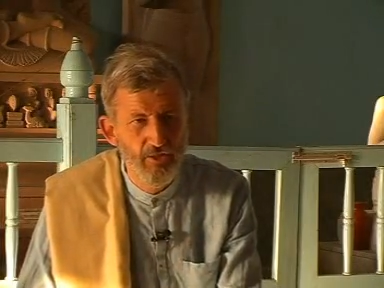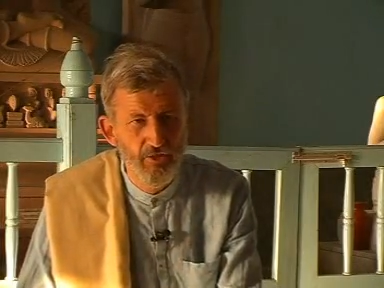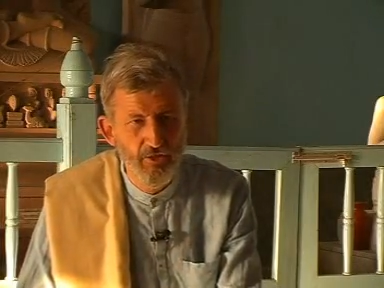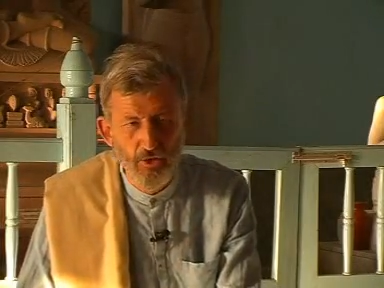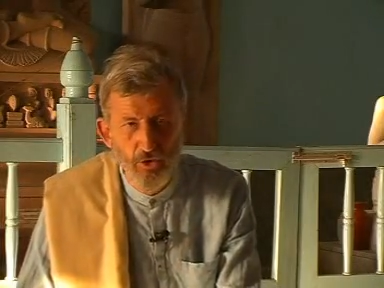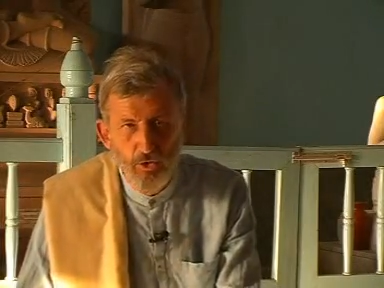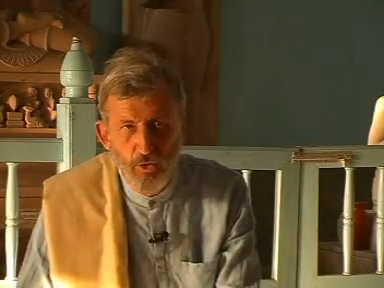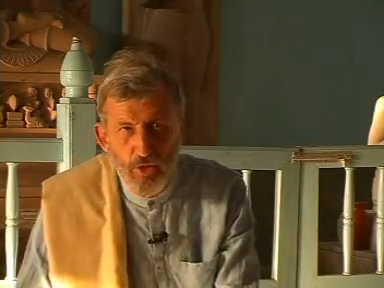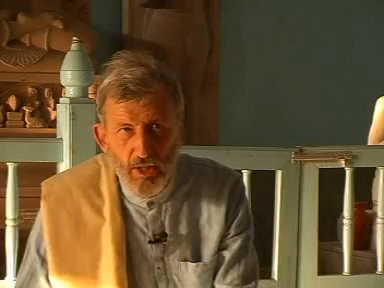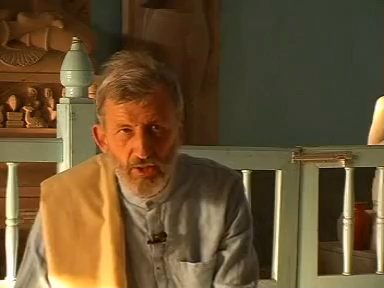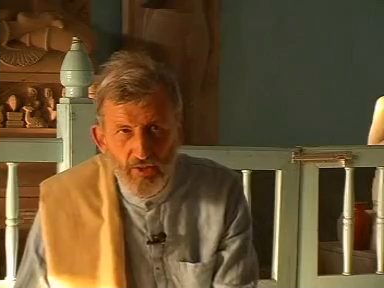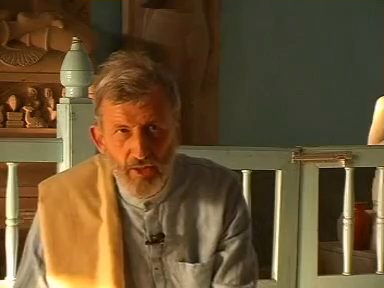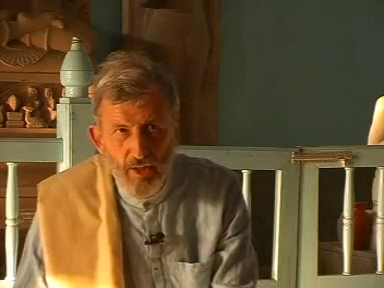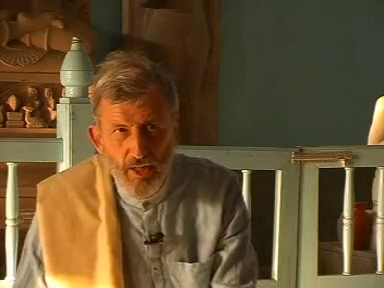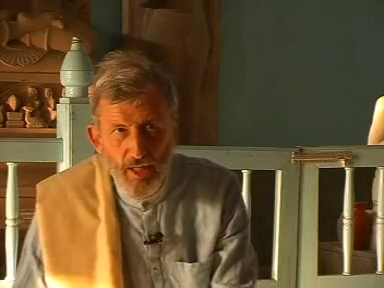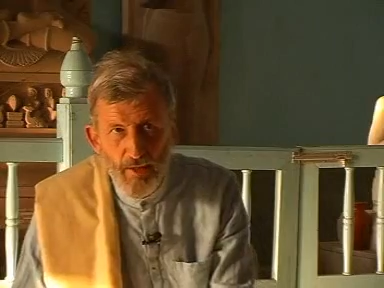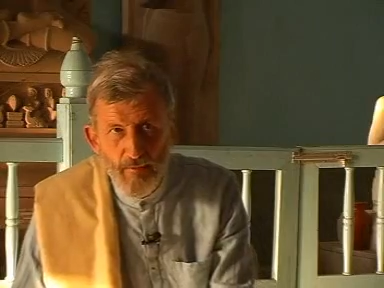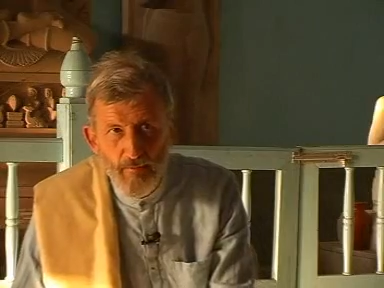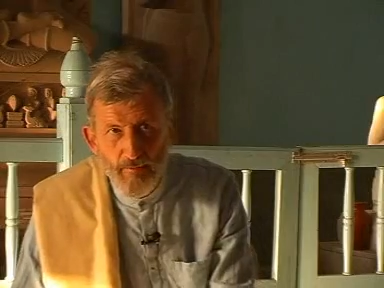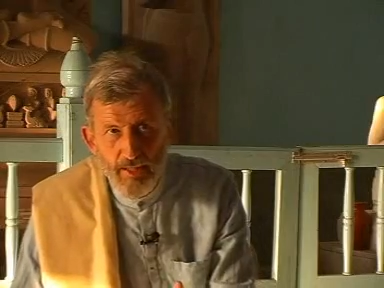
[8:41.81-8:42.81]
Two, as
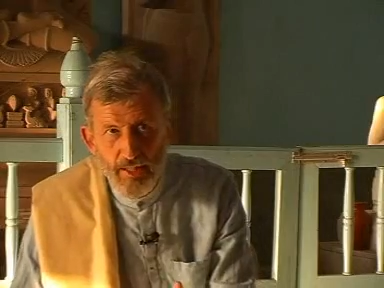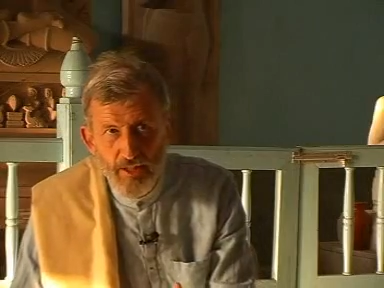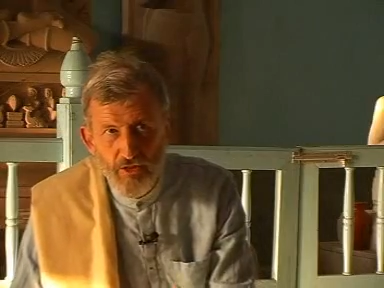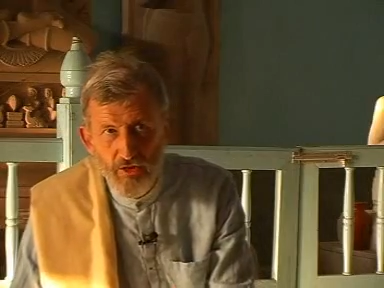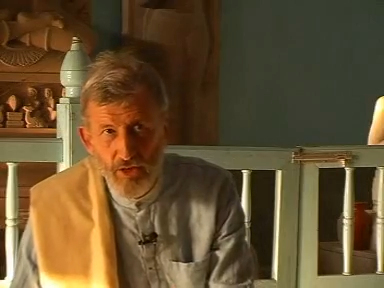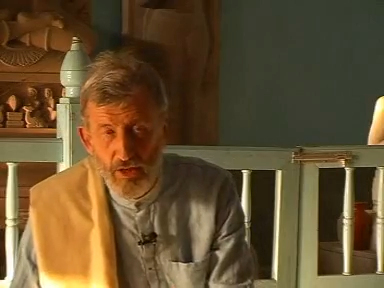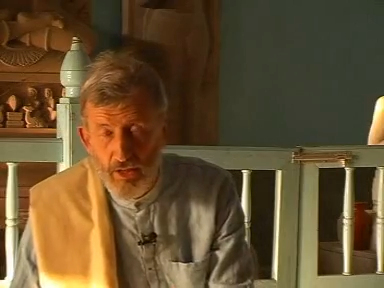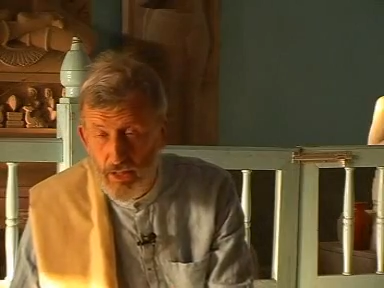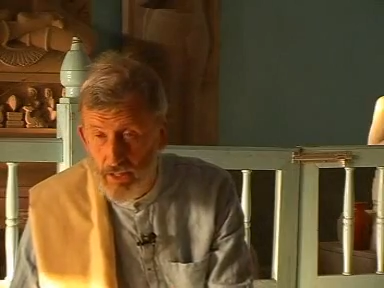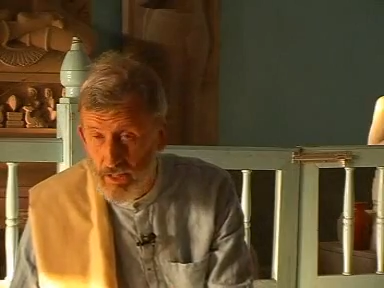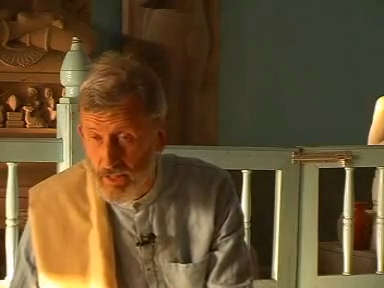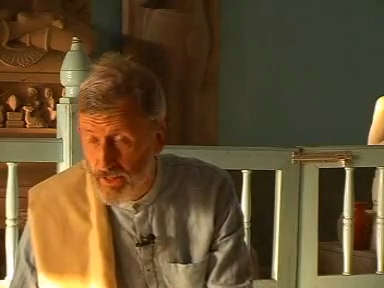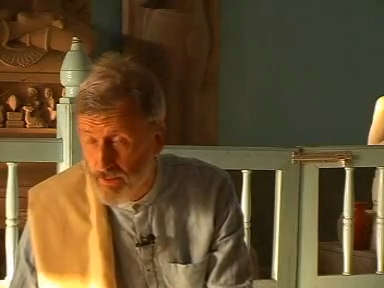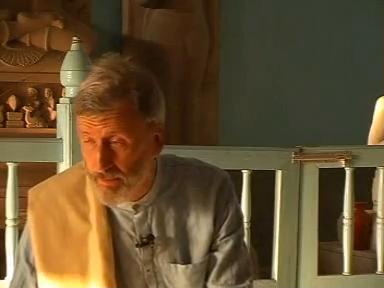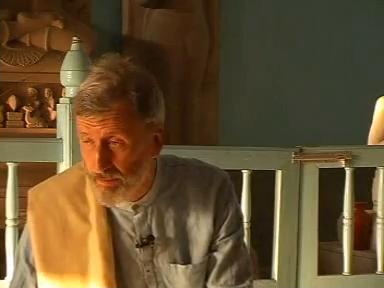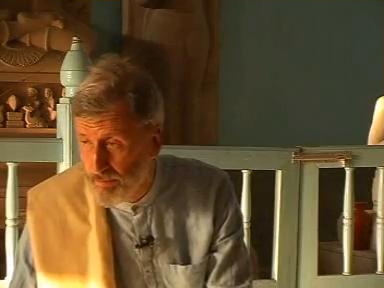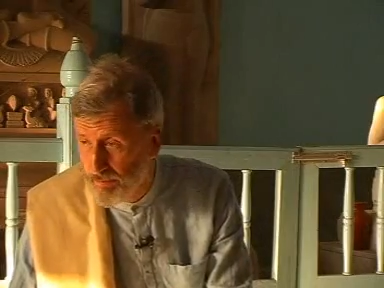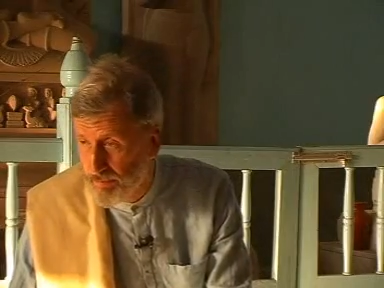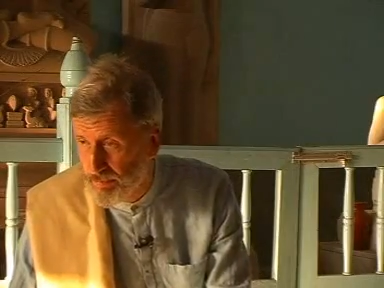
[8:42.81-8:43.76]
a major